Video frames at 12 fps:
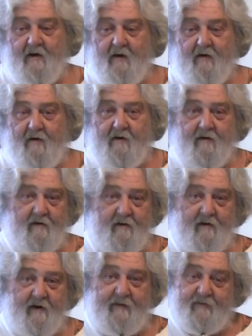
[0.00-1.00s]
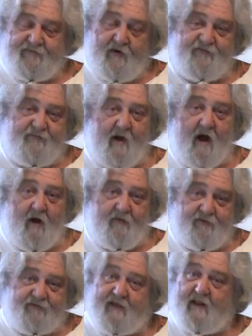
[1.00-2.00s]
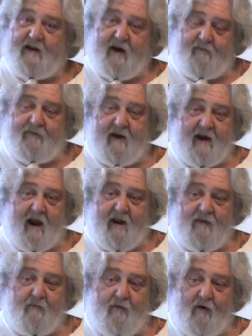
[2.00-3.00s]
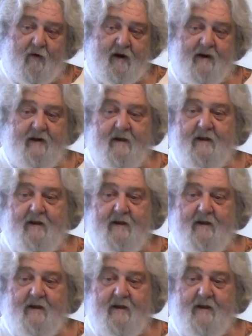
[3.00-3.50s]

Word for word: or either so small you're selling everything out of the brewery.